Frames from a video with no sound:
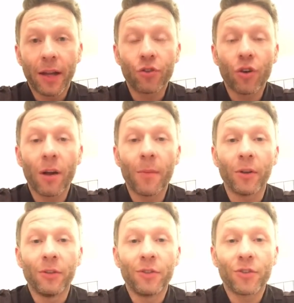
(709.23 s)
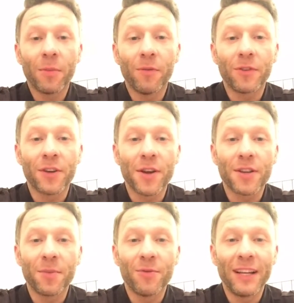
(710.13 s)
and try them on. Try them on for size.
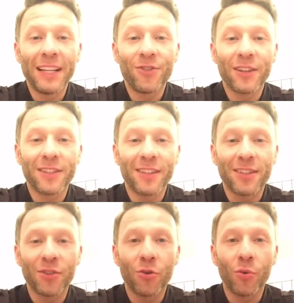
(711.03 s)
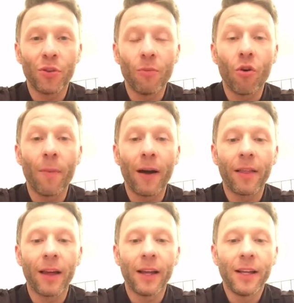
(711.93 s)
I'll be really interested to talk with you more
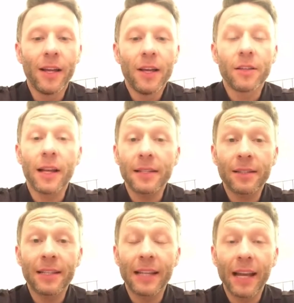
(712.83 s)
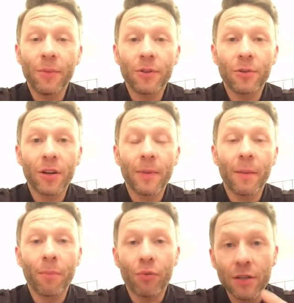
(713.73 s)
about that. So that's today. We're talking
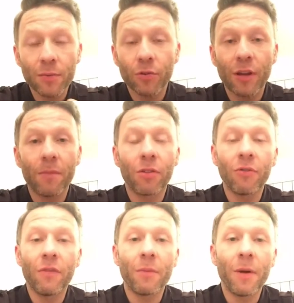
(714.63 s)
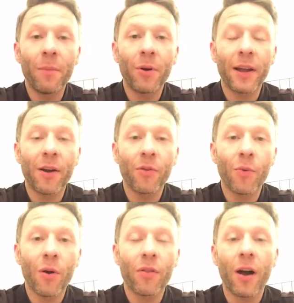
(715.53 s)
about principle number 3 from my book,
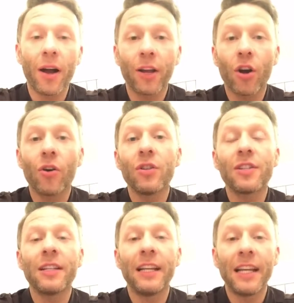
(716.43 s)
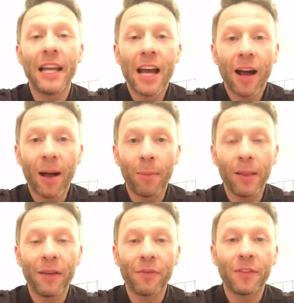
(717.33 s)
Health Wealth. I constantly
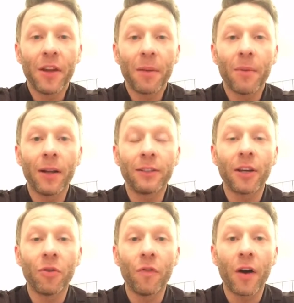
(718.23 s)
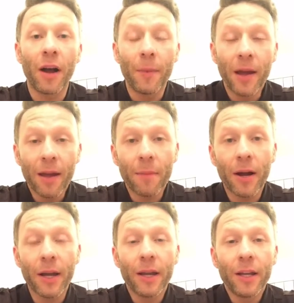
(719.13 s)
uplift my internal vibe.
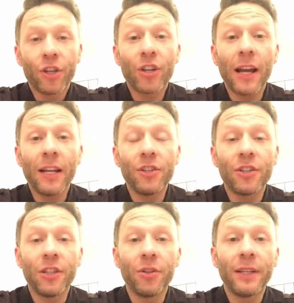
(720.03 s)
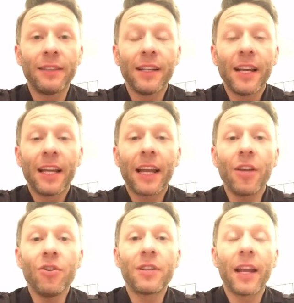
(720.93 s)
My challenge to you is,
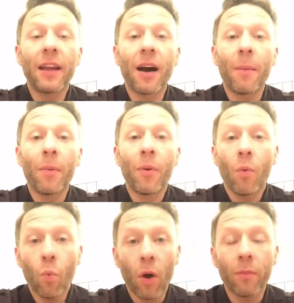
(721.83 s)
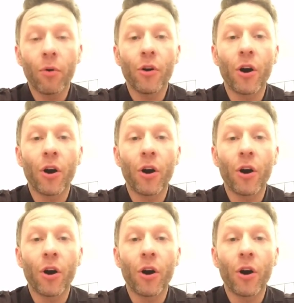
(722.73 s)
can you take it up one more